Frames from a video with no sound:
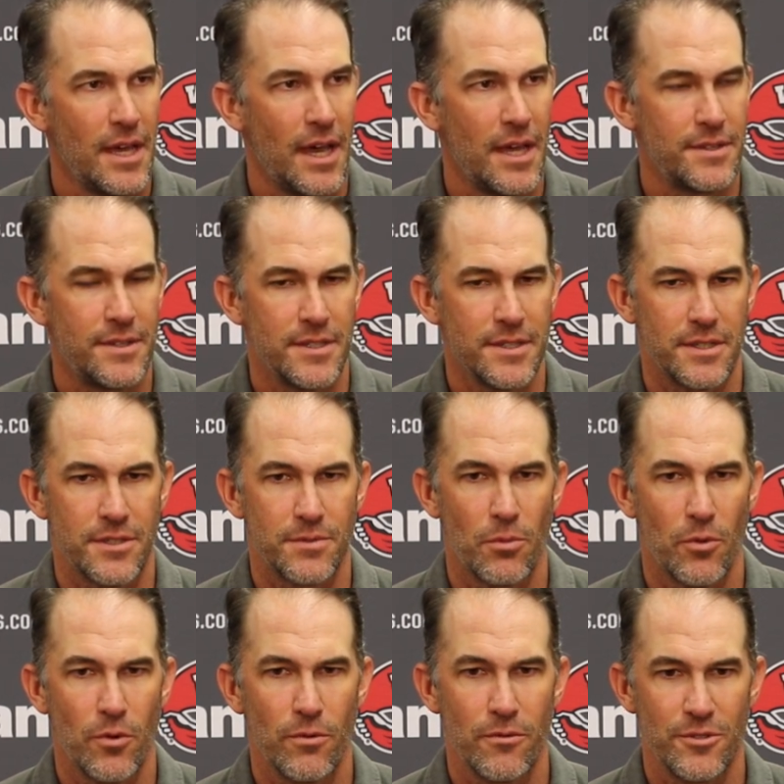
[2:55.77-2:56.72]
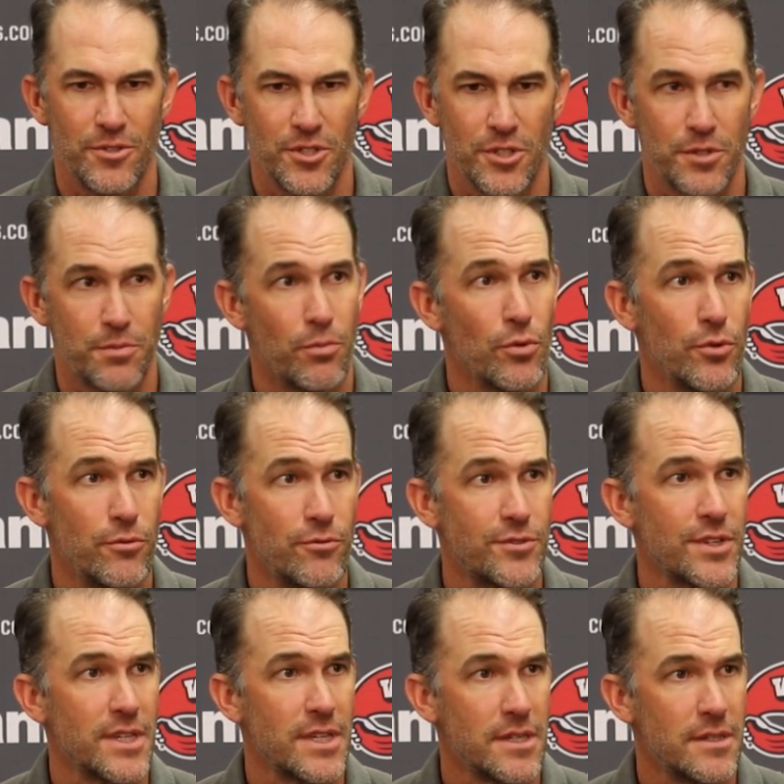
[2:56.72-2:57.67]
I think it's more was just
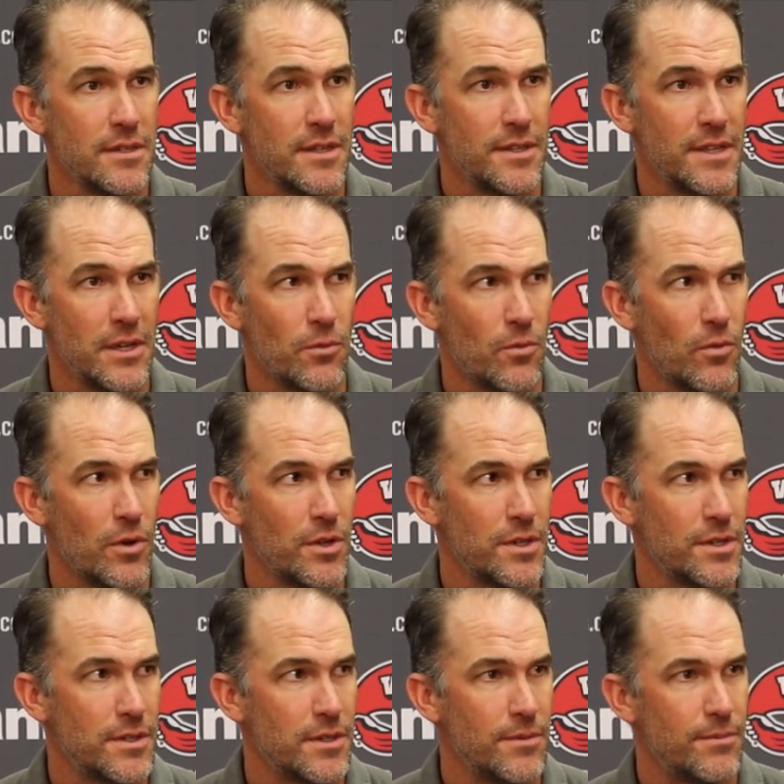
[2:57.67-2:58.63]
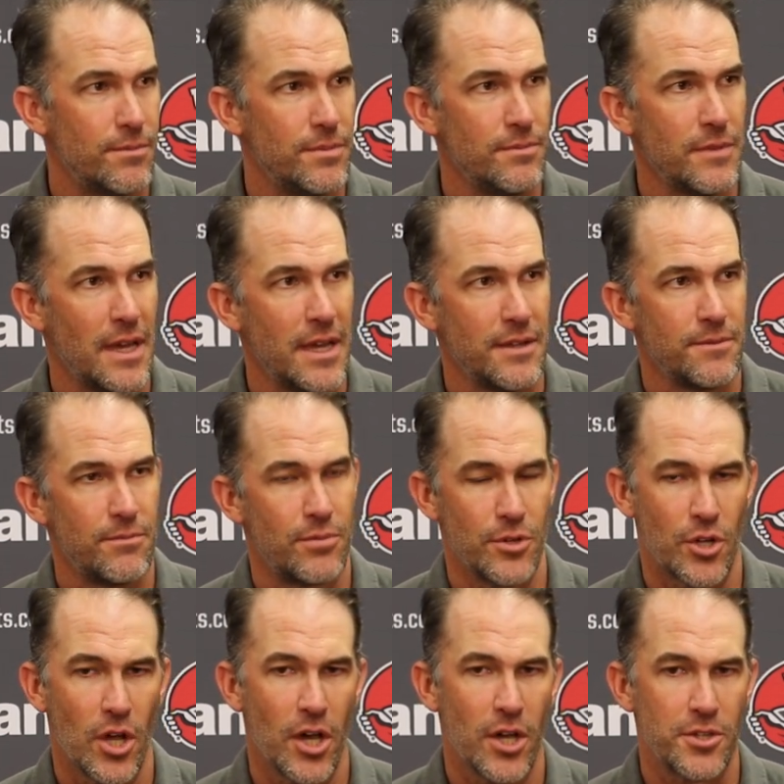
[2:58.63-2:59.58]
bruising, and they wanted to
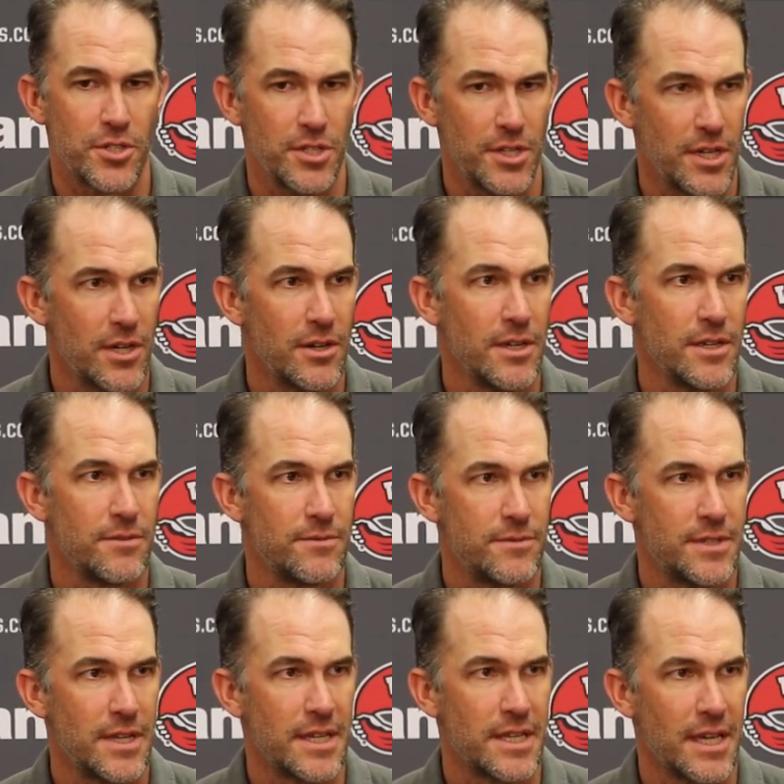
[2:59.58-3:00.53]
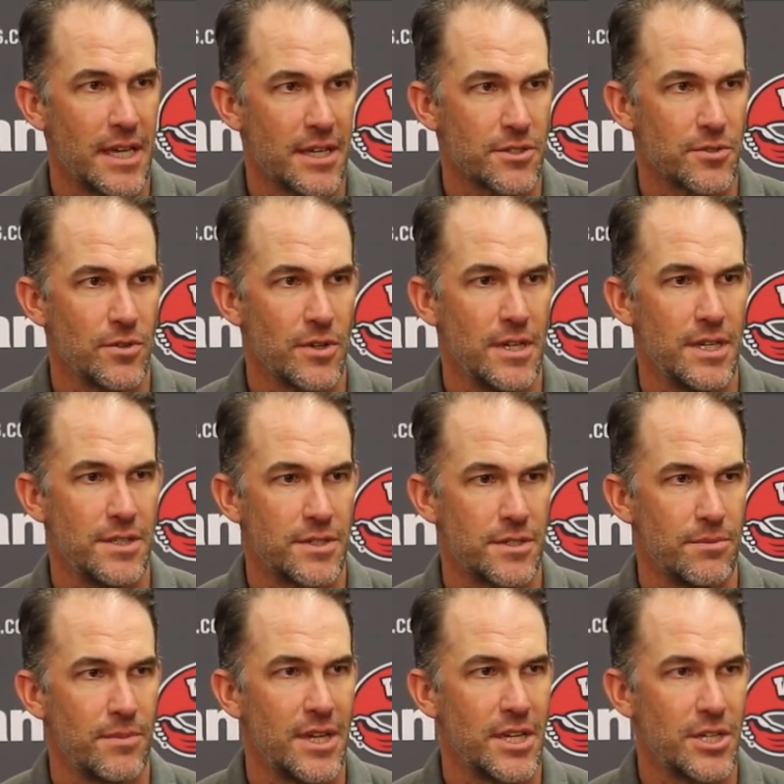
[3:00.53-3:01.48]
precautionary take
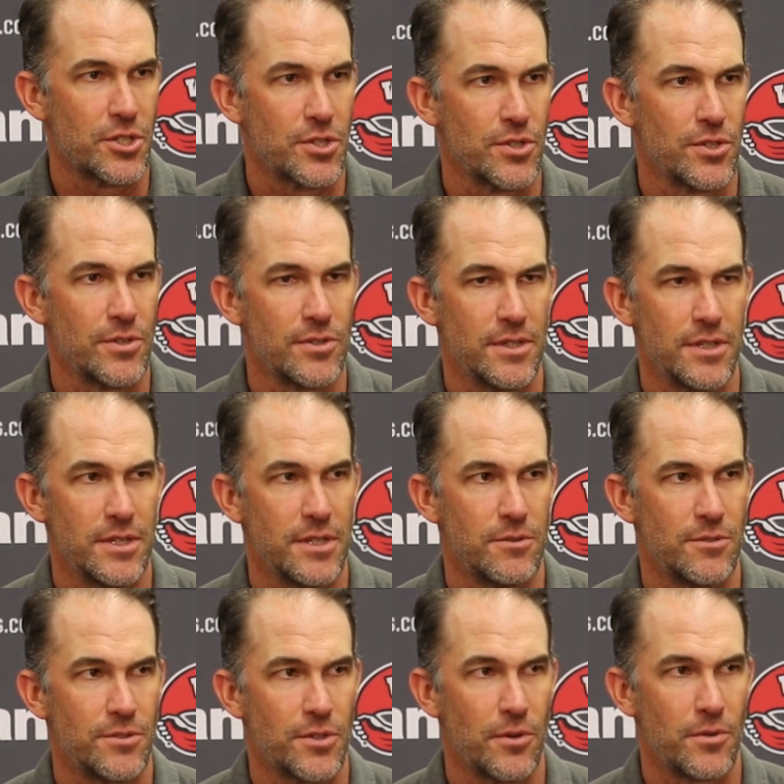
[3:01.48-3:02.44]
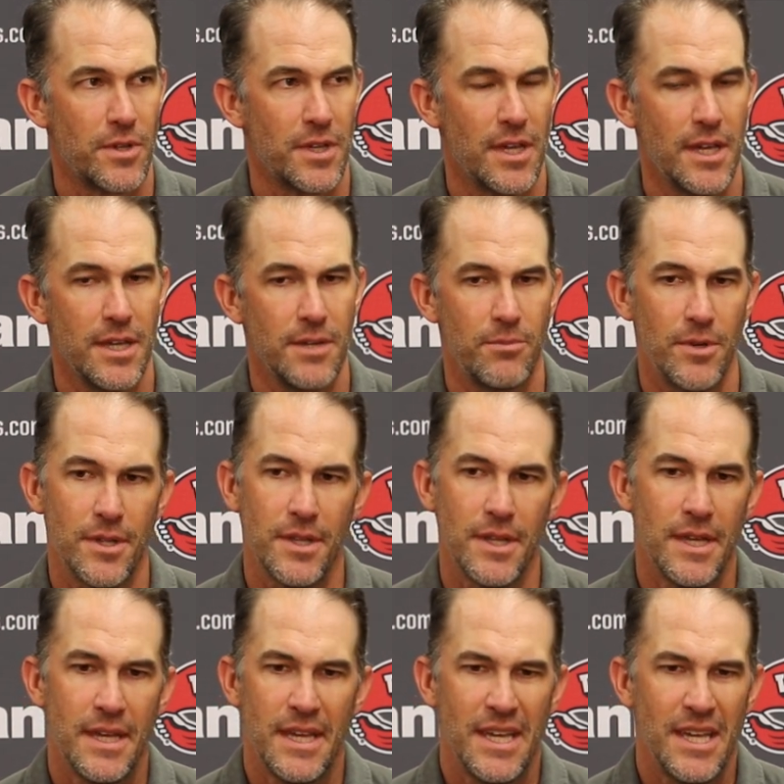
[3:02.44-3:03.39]
x-rays and sure that he was okay, but
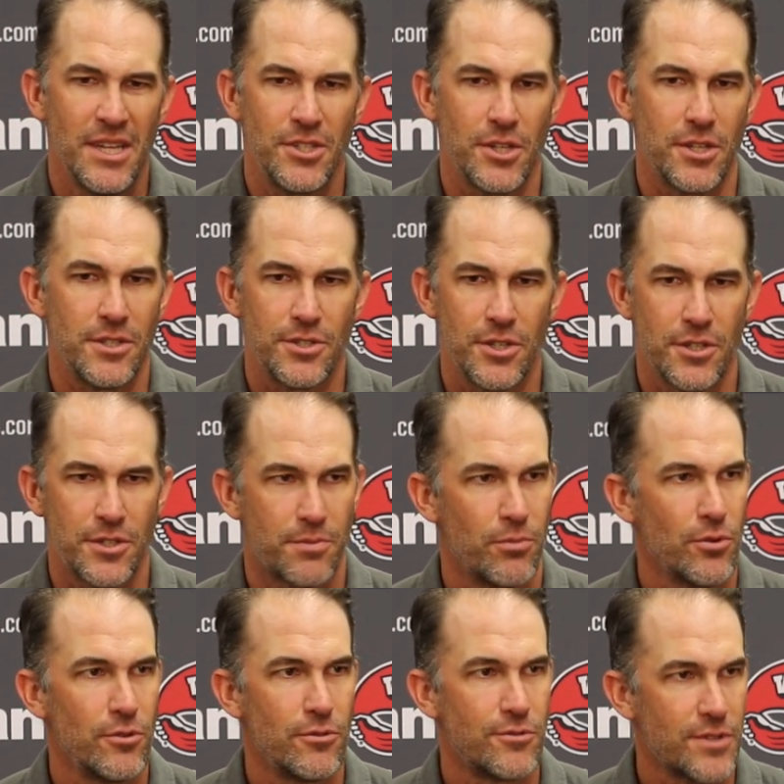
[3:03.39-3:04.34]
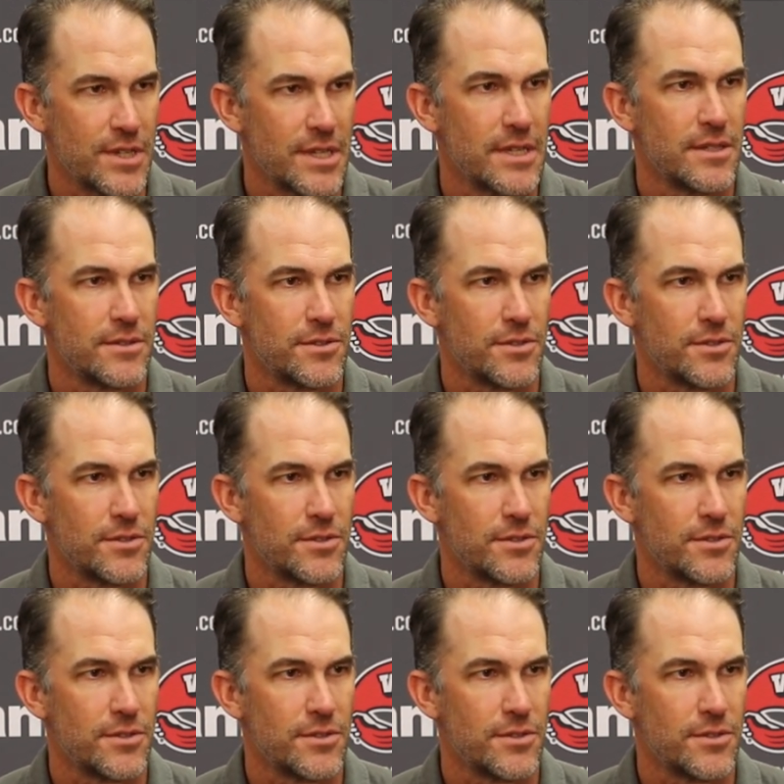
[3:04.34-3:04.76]
just bruising.